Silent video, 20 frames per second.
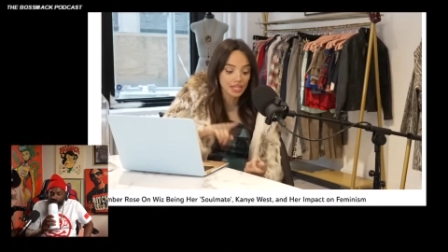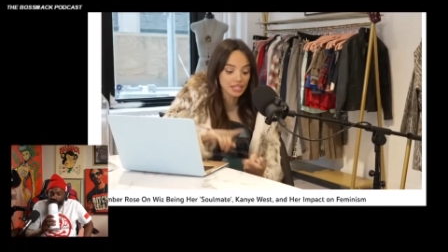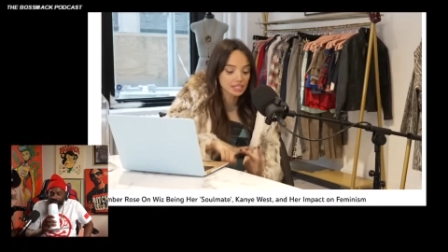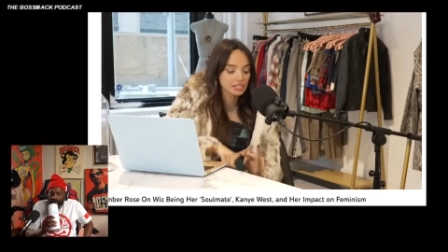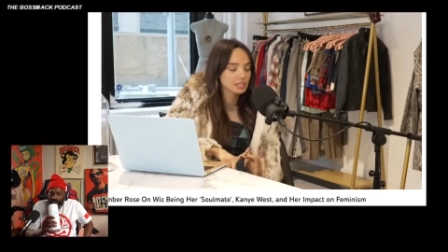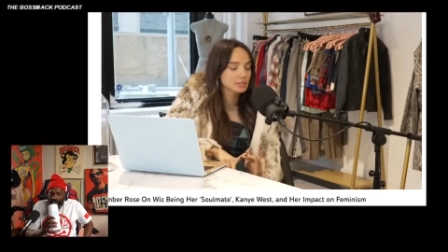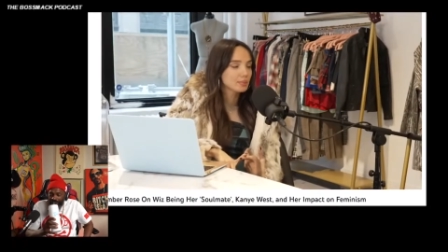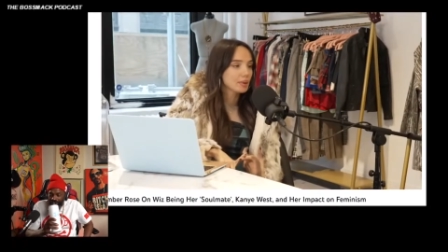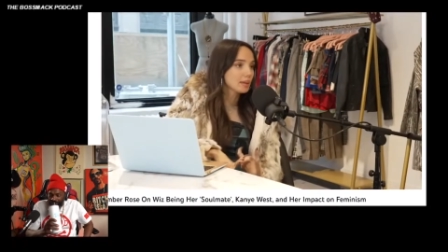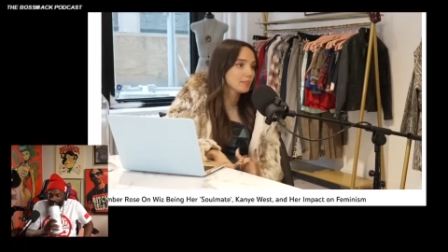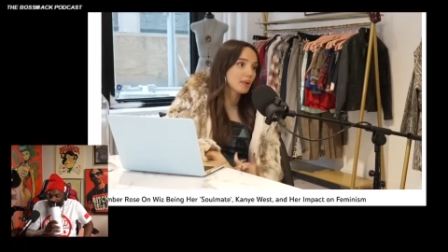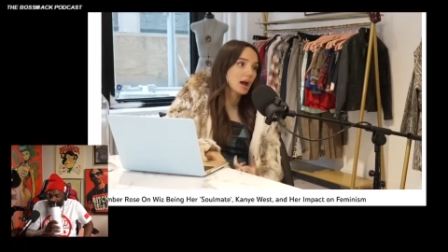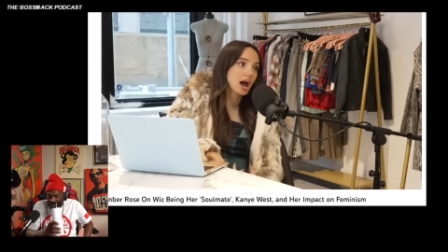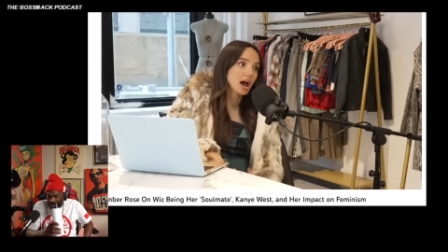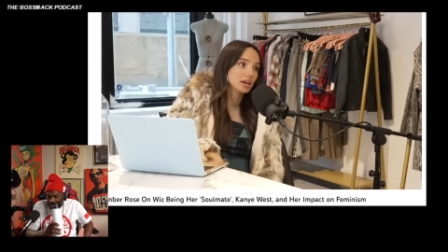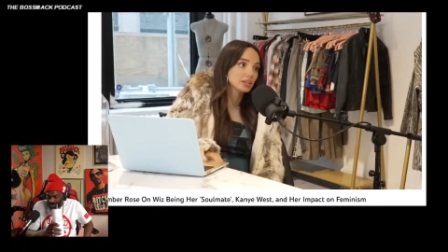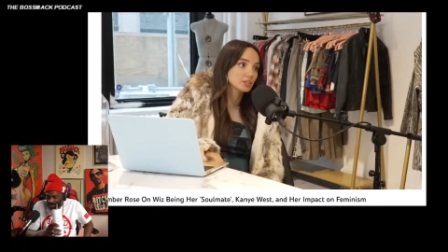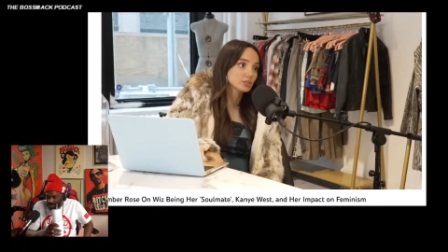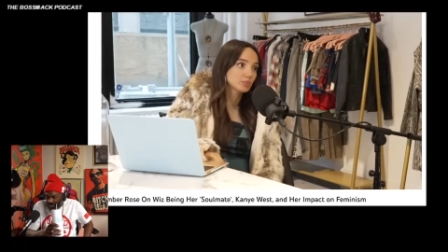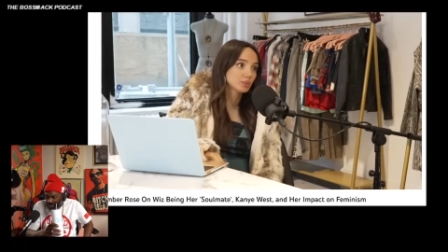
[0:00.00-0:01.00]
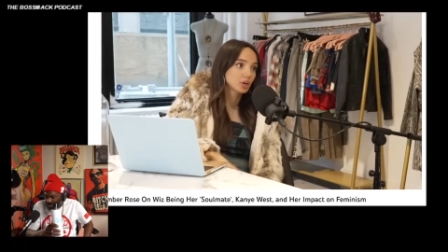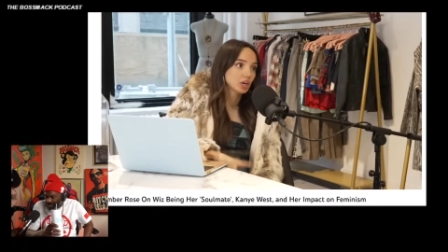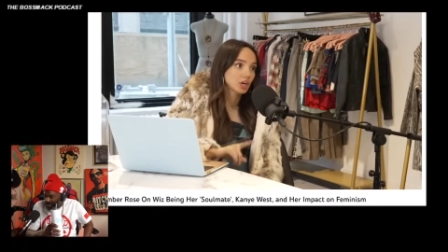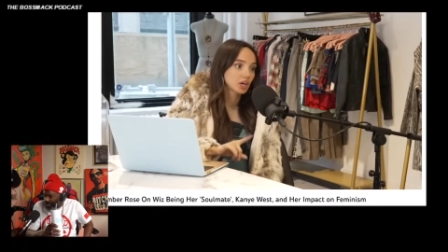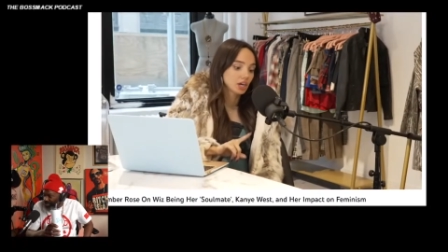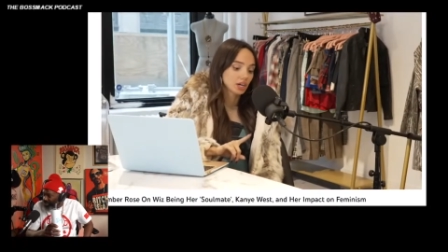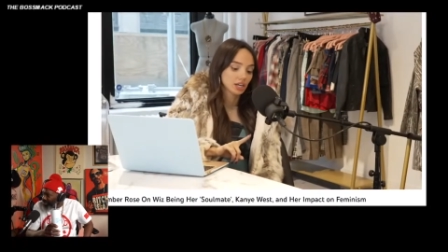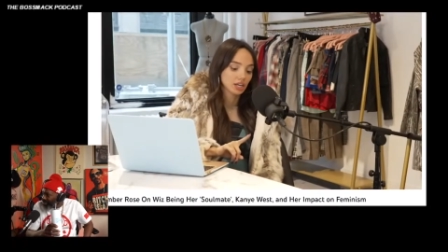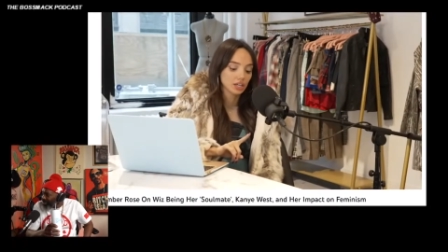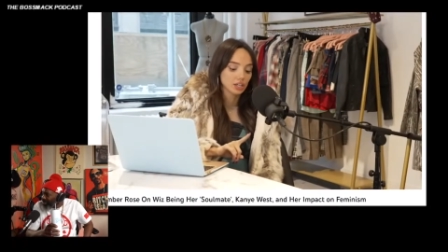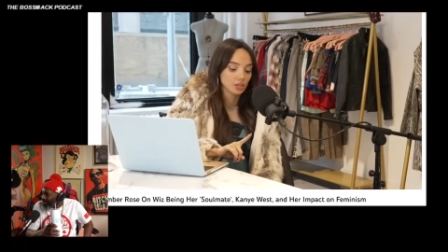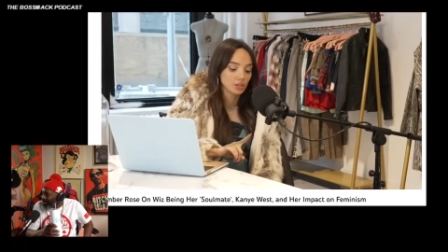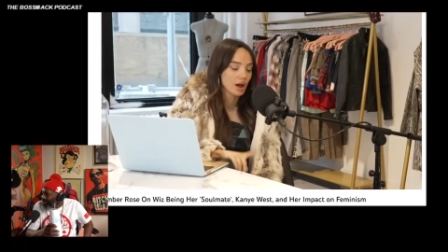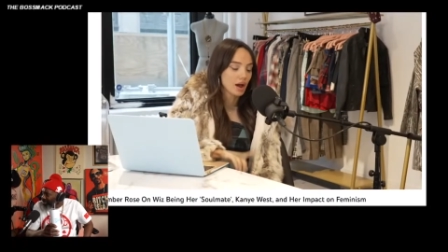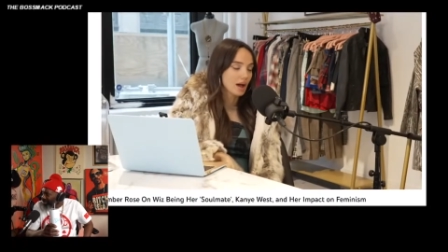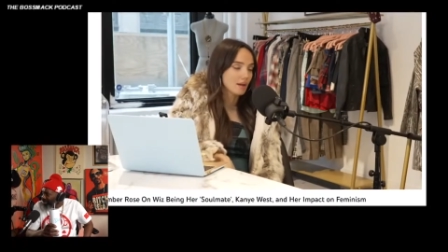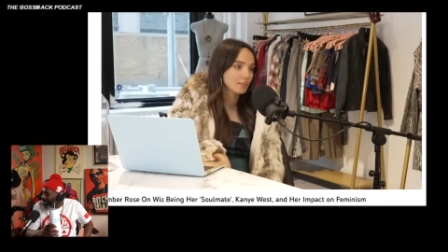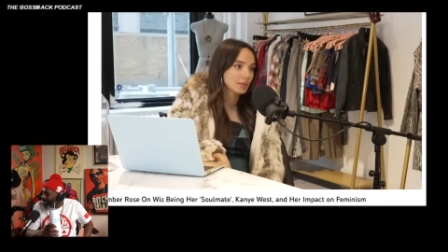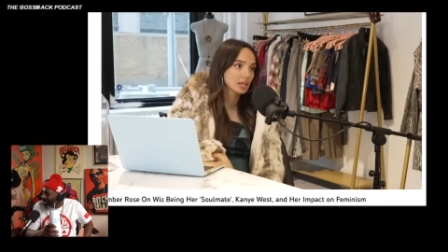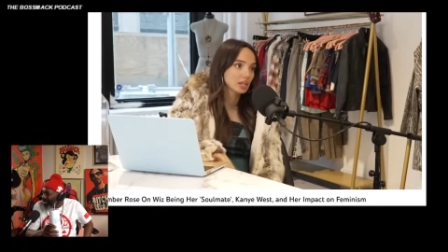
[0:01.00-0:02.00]
Yeah. This is my password.
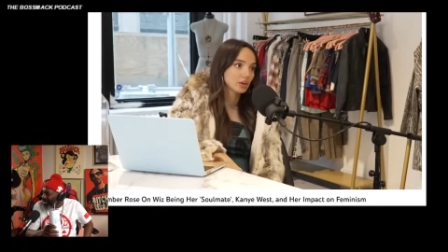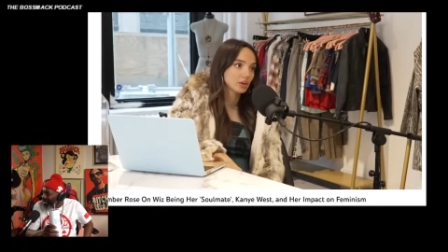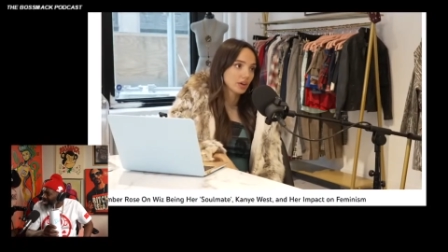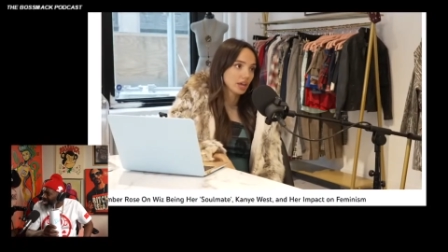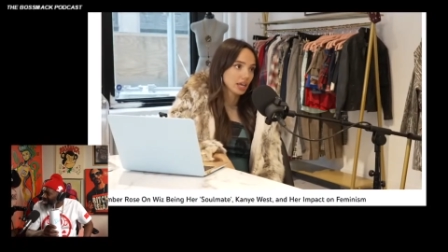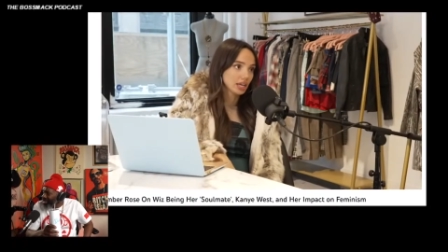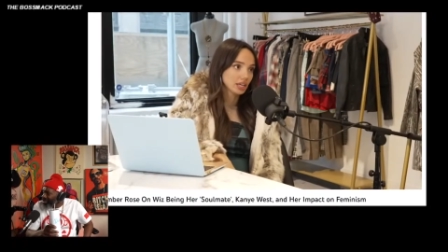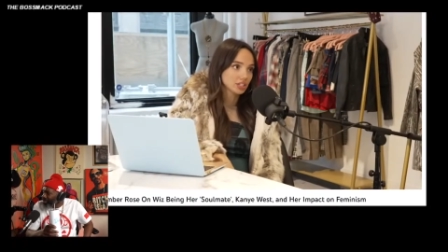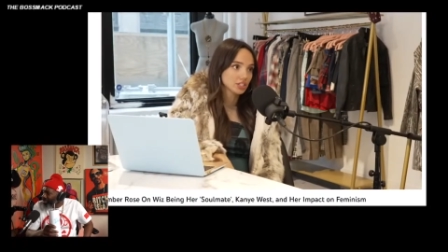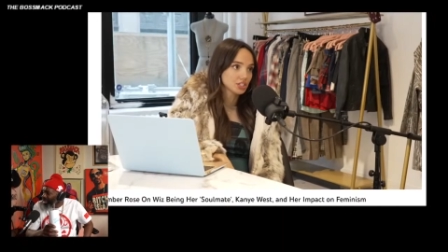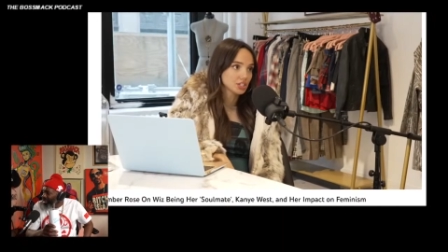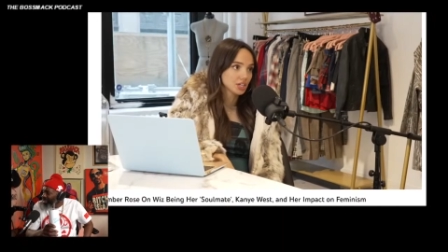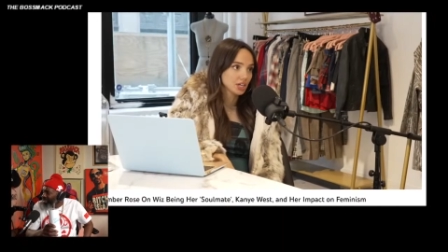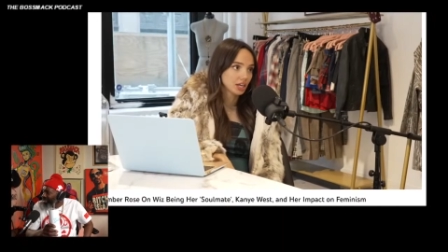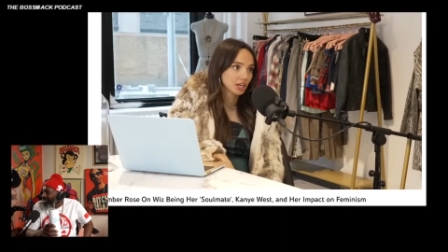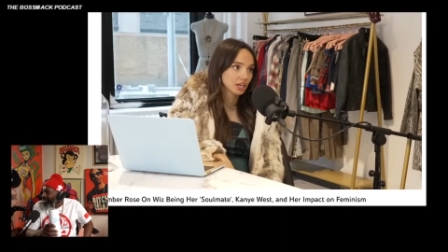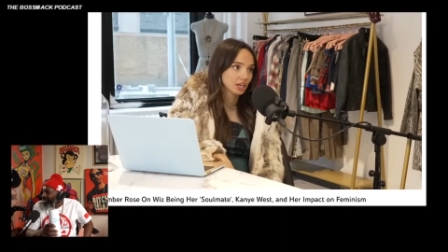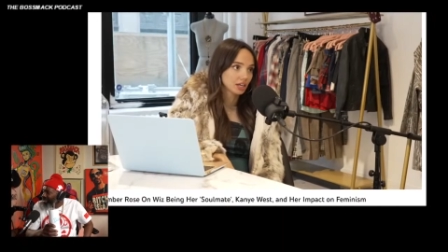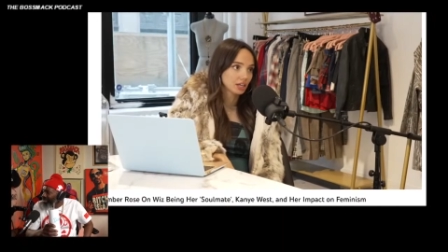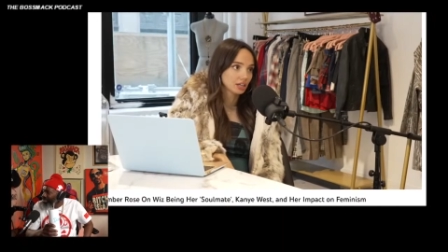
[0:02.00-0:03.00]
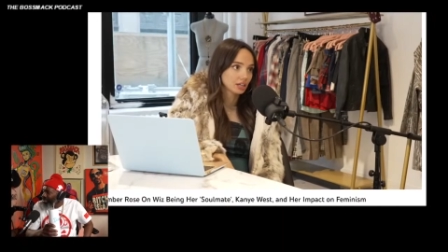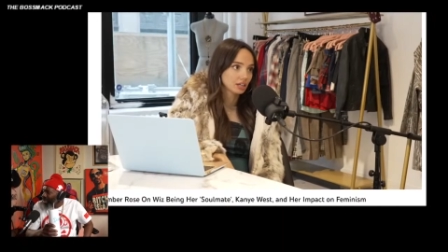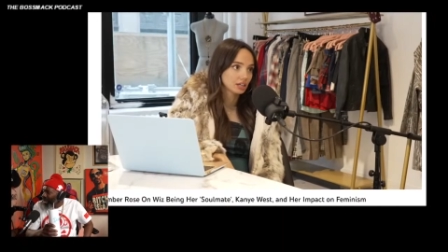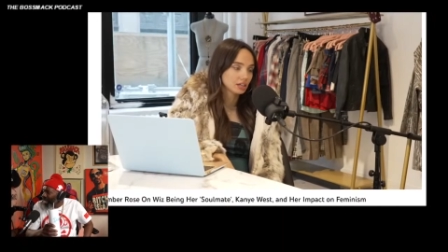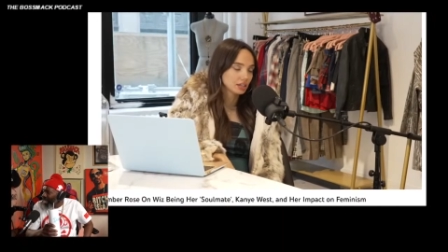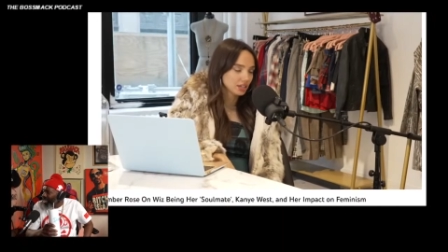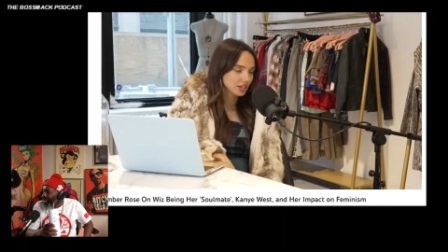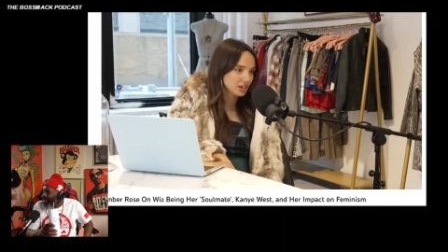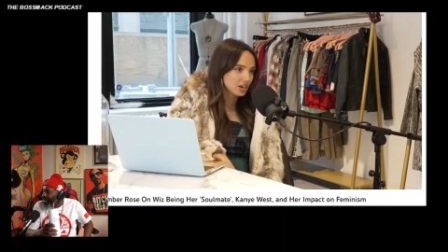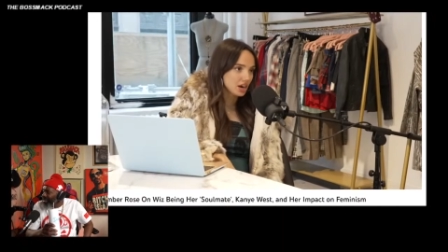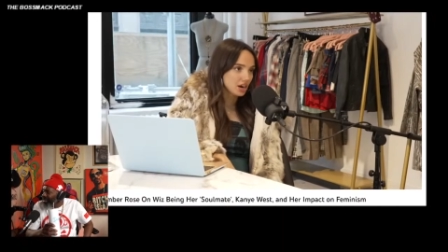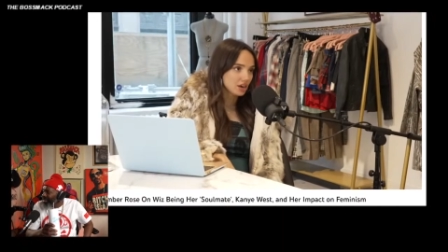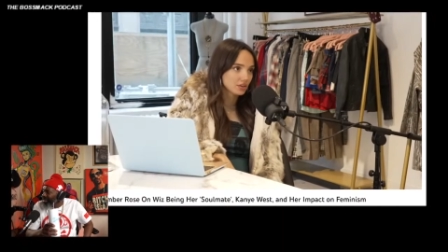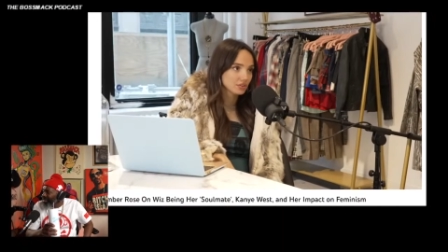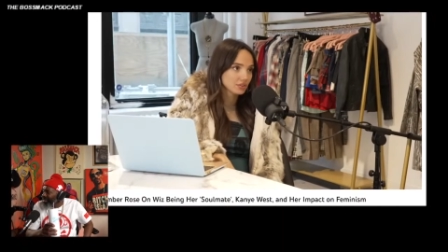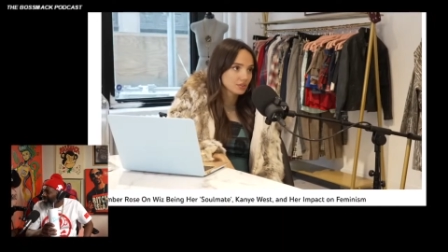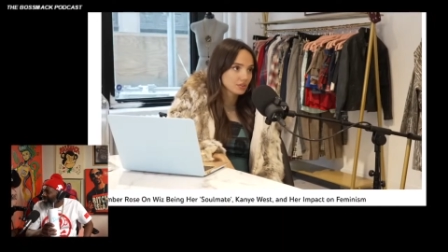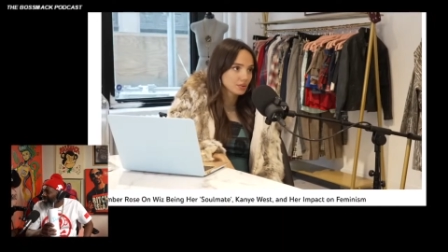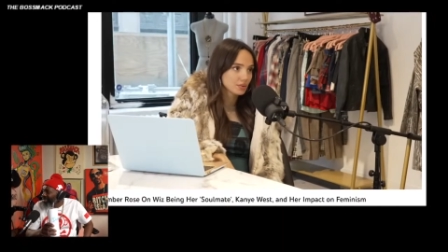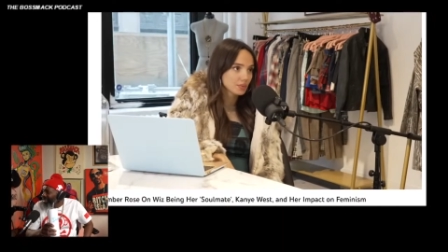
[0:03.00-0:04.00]
You have my These location. bitches is brazen.
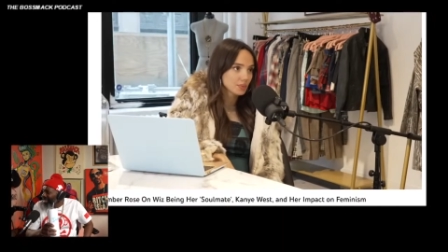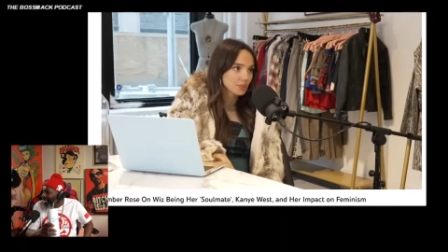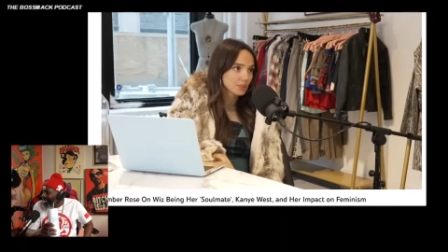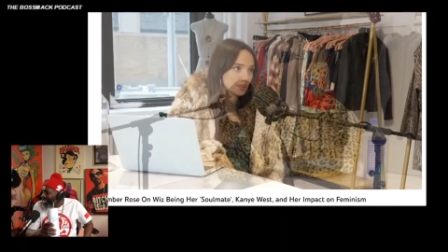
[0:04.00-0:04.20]
You know?